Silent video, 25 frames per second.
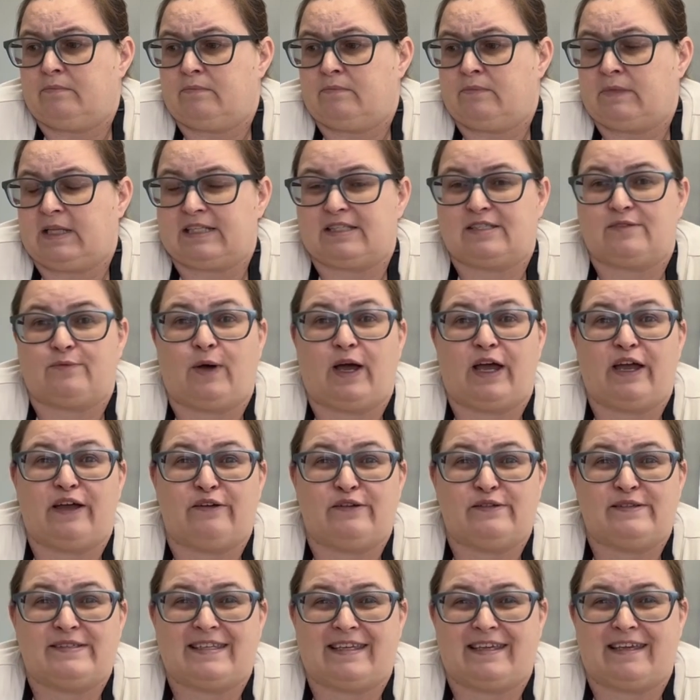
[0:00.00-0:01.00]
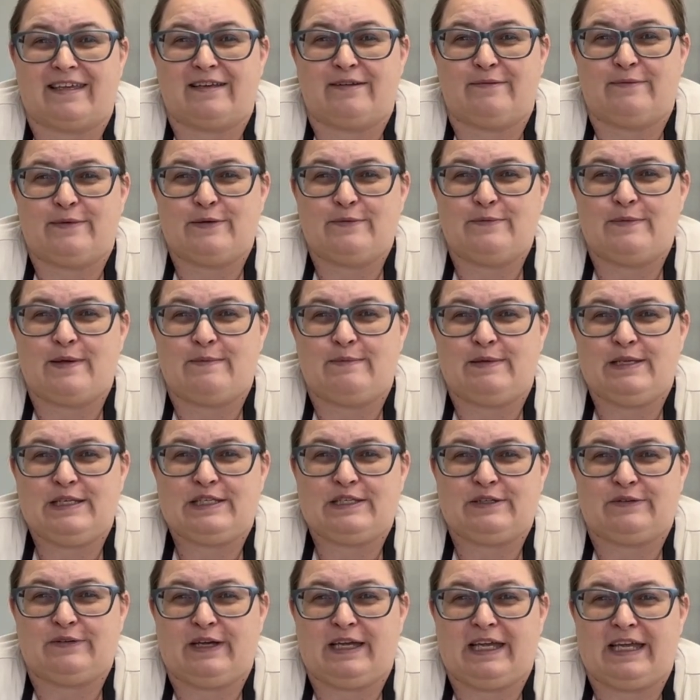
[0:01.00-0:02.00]
That's why I was thinking about maybe
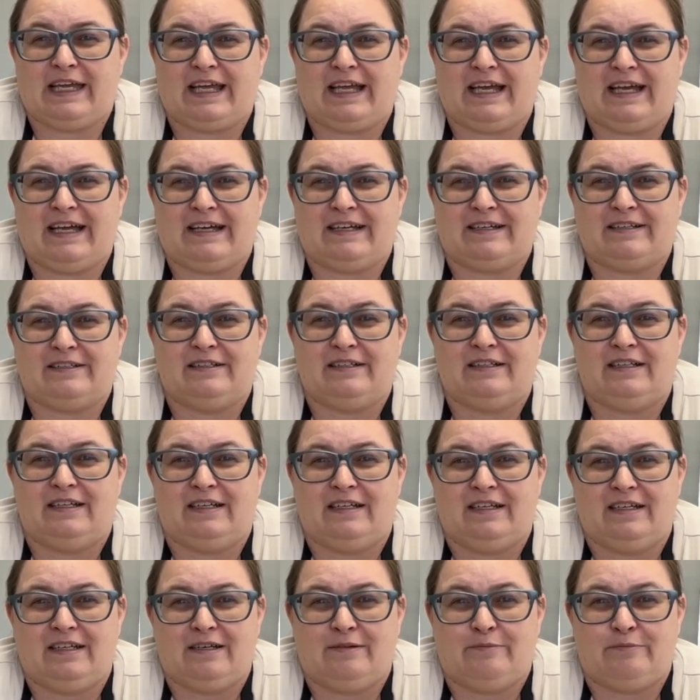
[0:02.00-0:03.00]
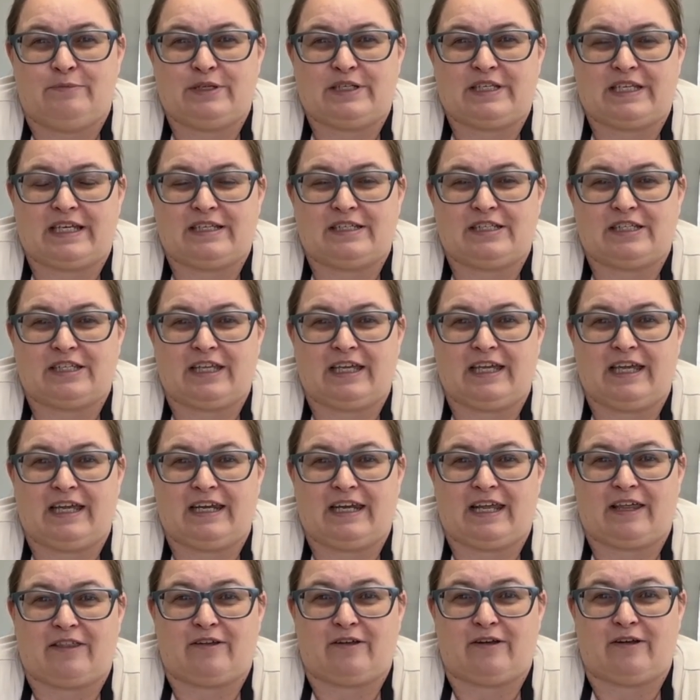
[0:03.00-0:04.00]
doing potentially
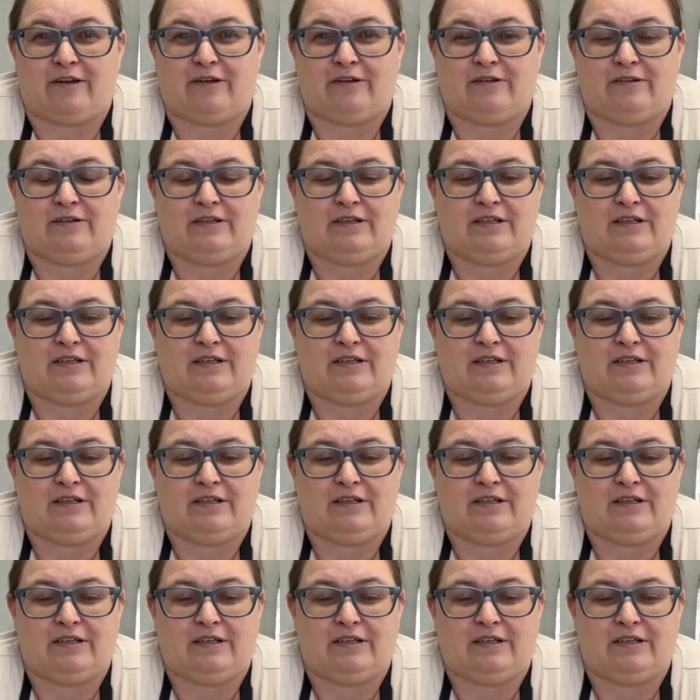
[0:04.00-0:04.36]
another